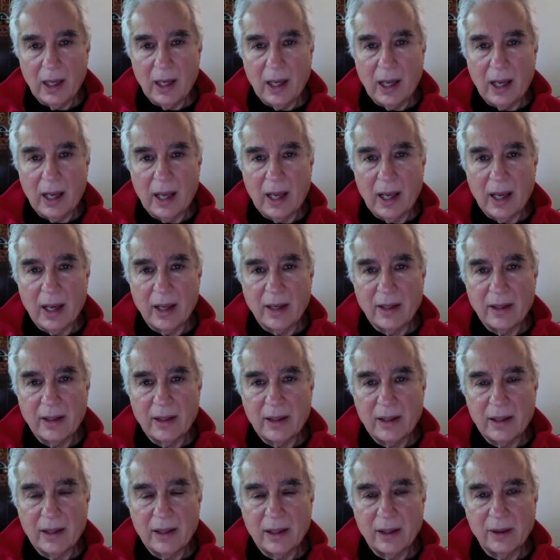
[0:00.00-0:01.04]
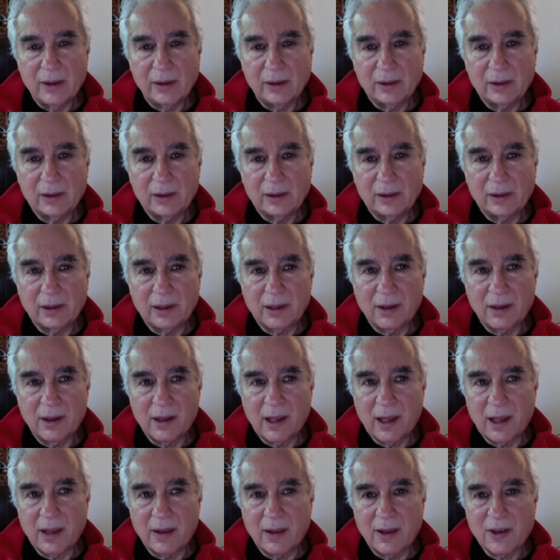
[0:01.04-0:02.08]
And
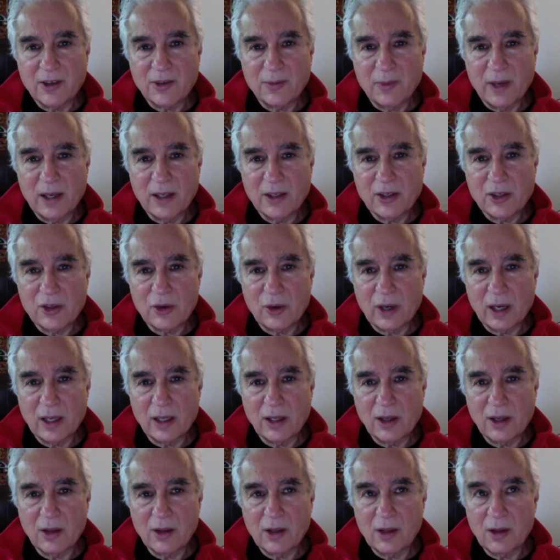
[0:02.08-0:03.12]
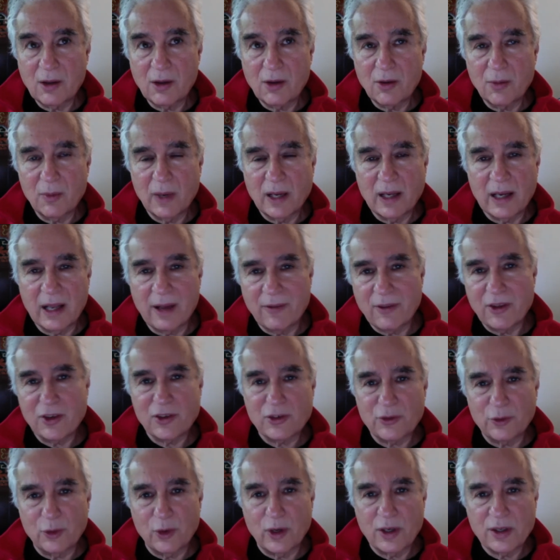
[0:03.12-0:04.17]
this might strike you. You might have this
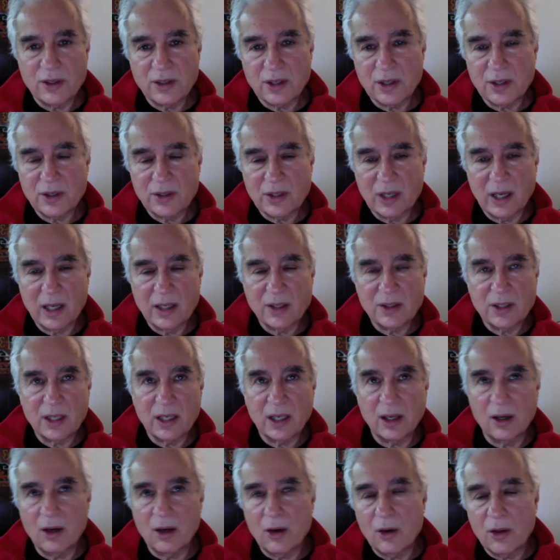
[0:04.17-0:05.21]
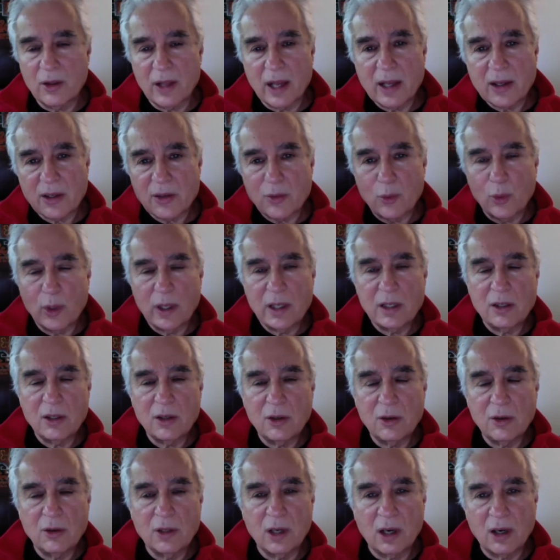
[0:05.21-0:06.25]
voice inside saying, oh, that's way
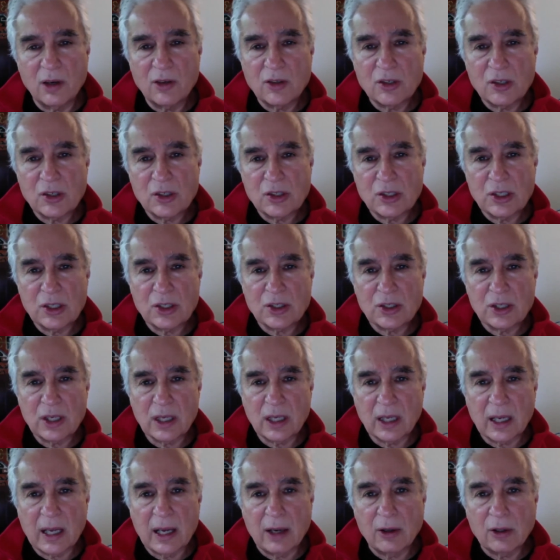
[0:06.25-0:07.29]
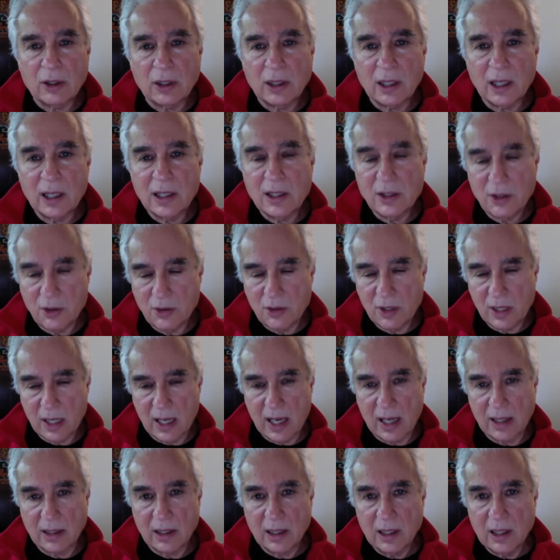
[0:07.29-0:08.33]
too narcissistic. How could I do that?